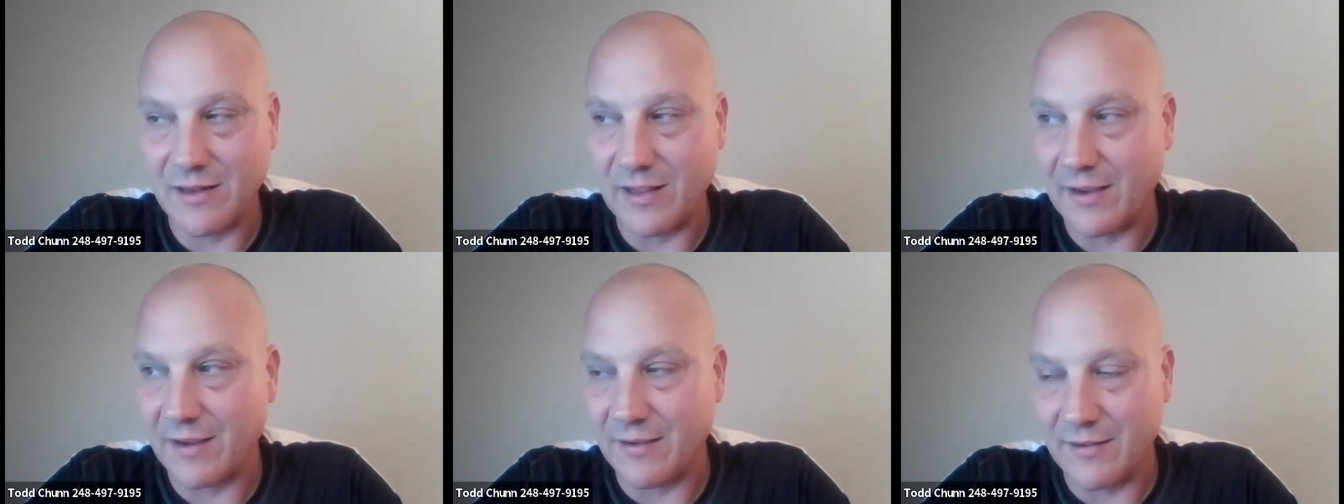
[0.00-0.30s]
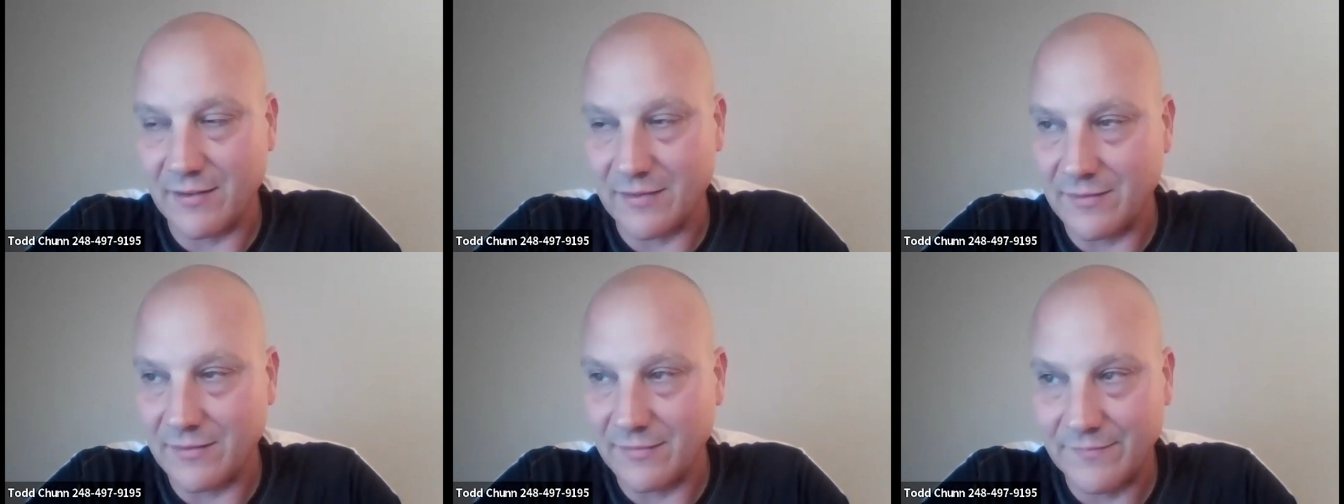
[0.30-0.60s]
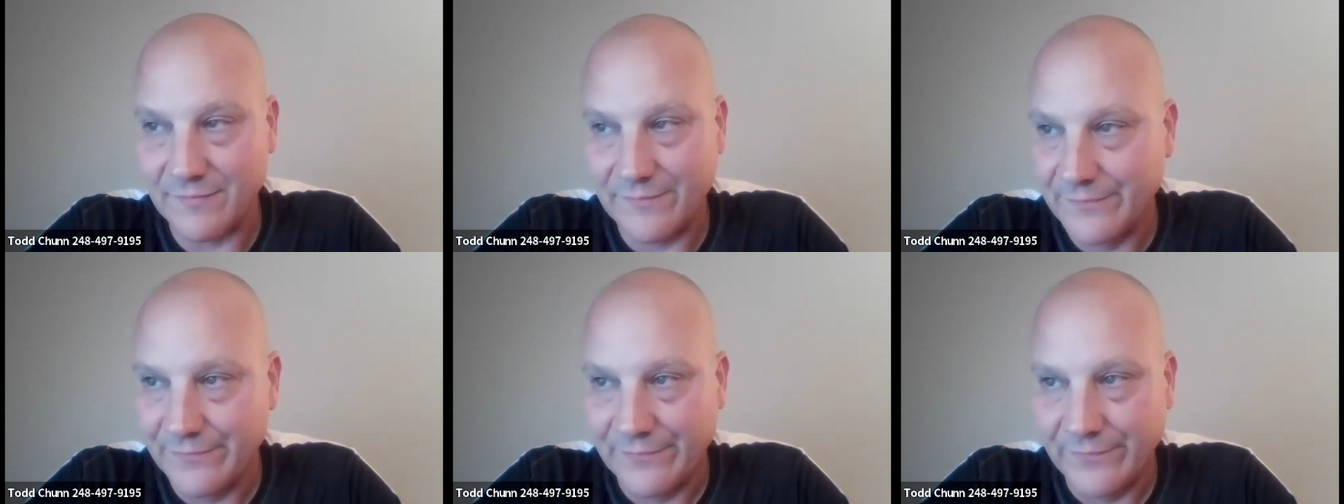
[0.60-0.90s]
like a
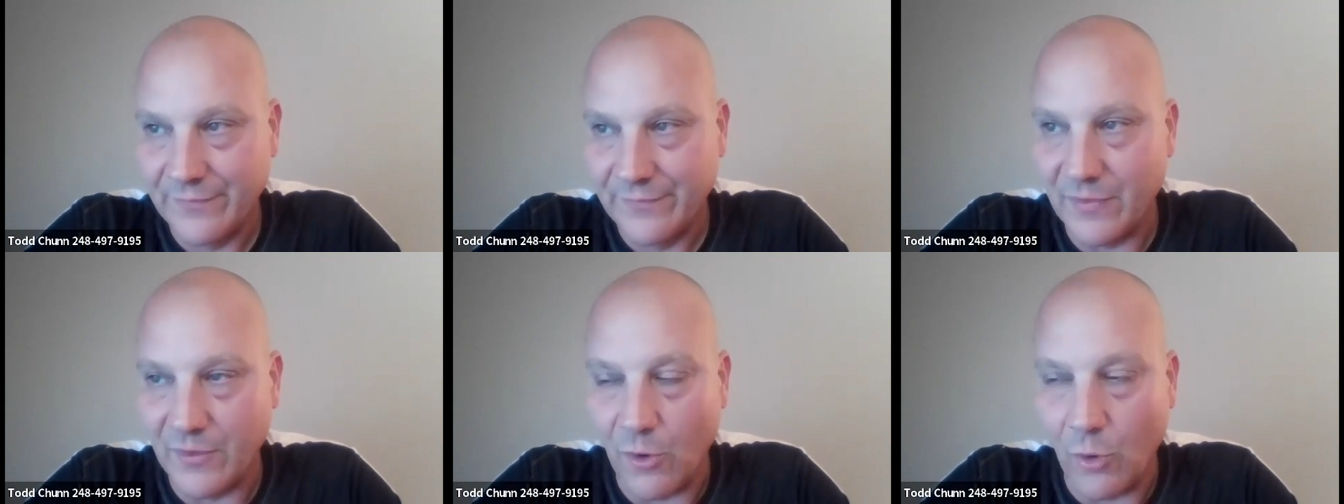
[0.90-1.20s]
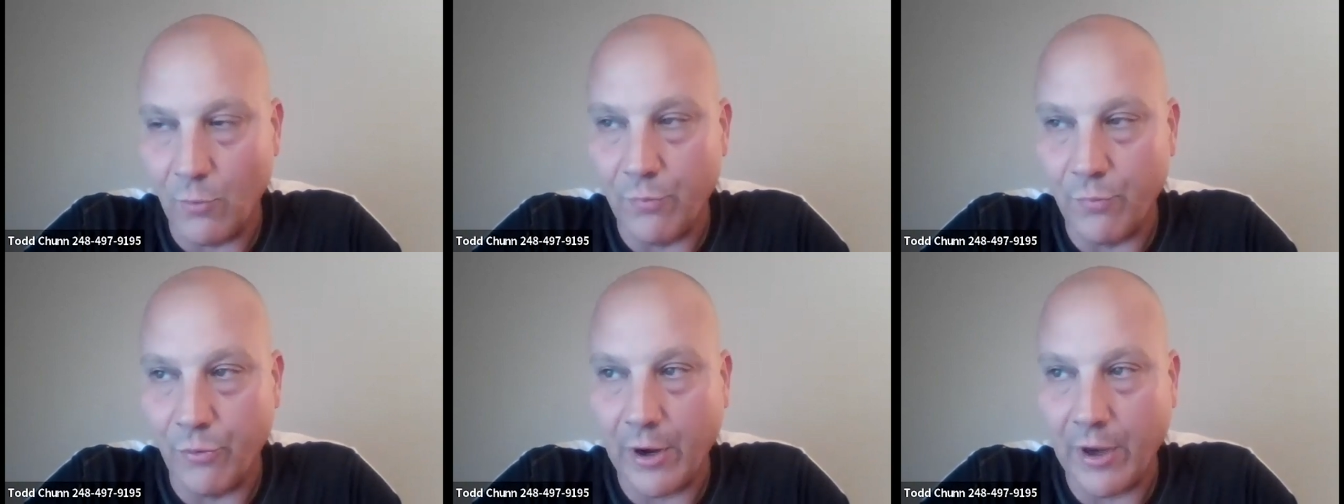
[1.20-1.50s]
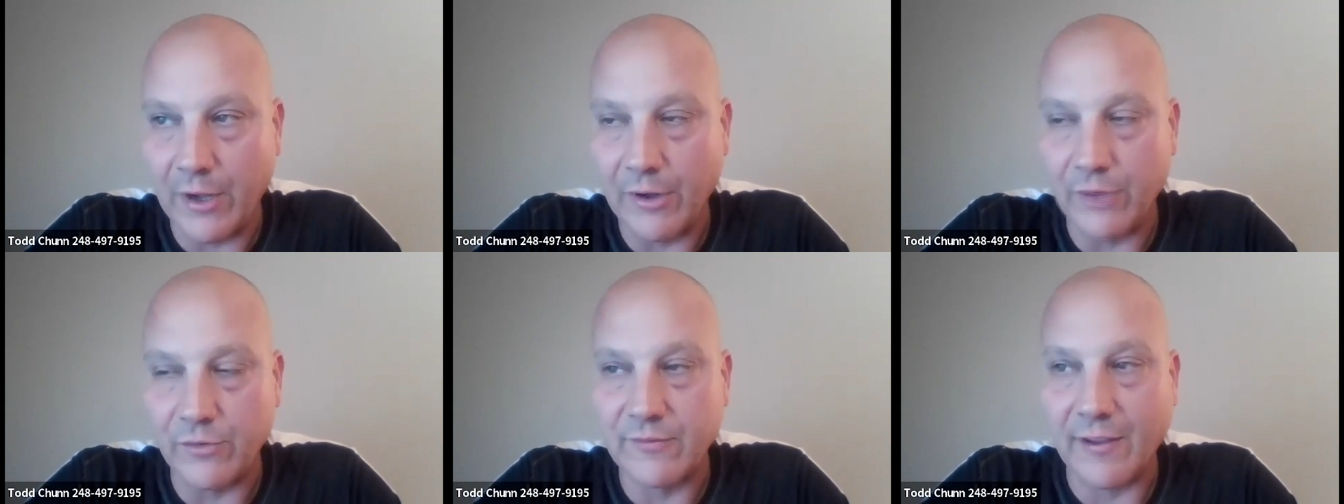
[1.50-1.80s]

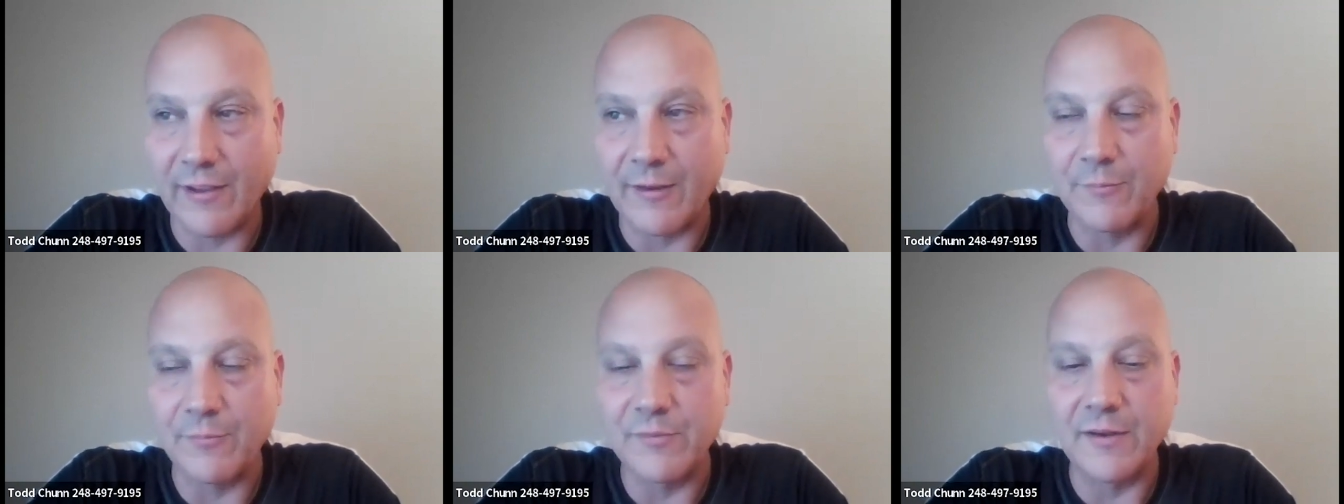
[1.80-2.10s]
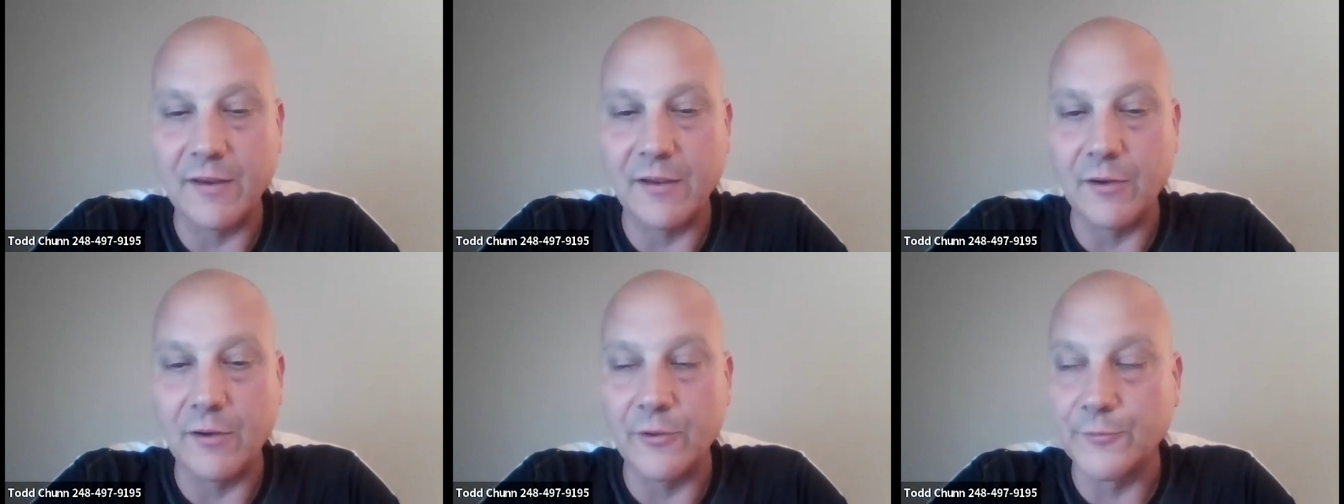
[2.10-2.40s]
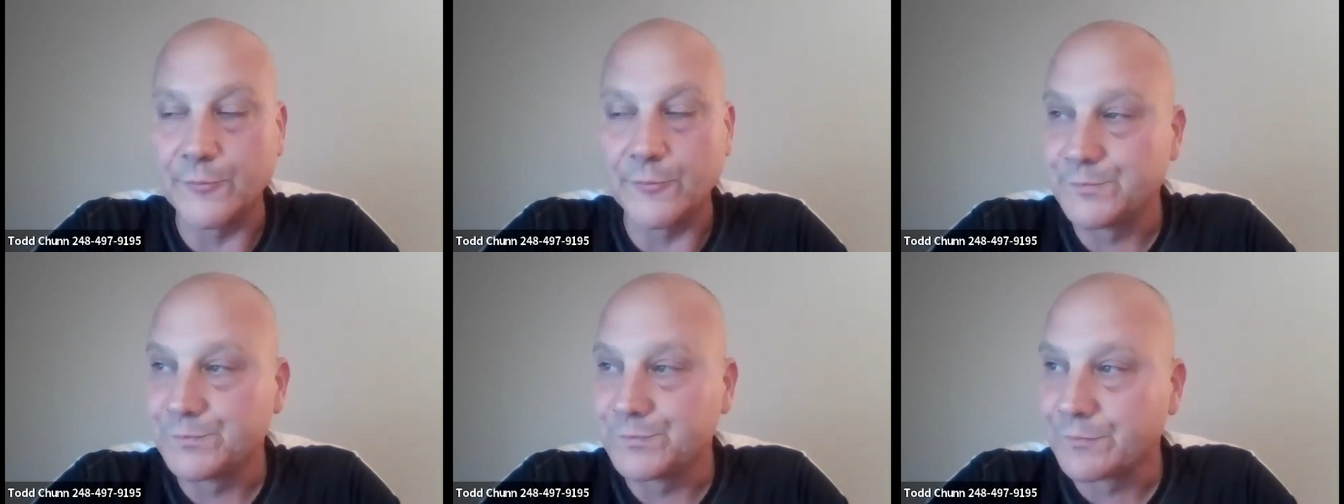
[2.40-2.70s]
no-brainer type
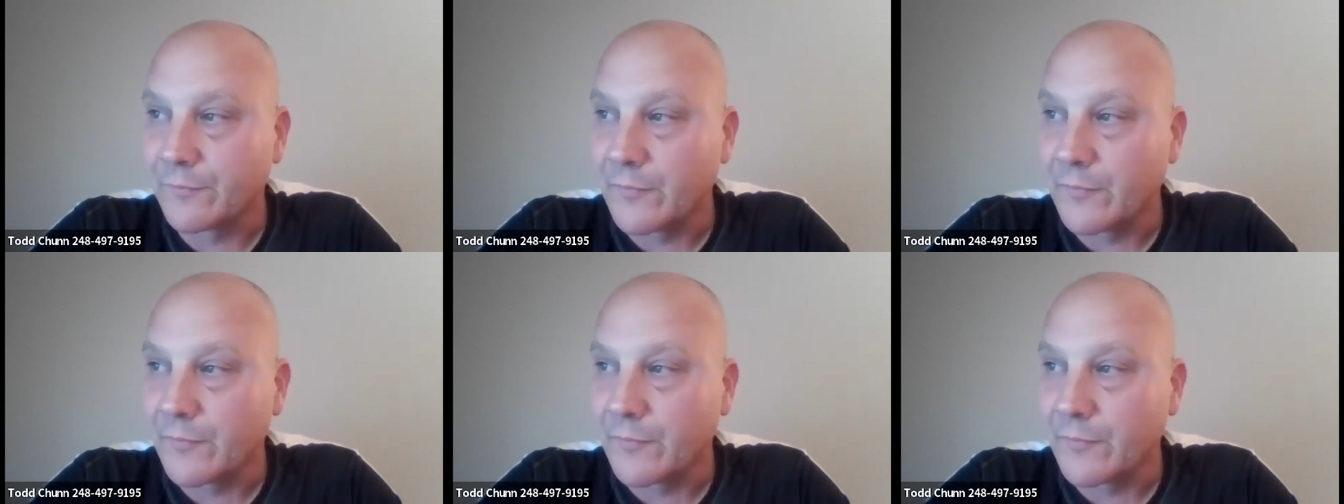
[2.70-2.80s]
deal.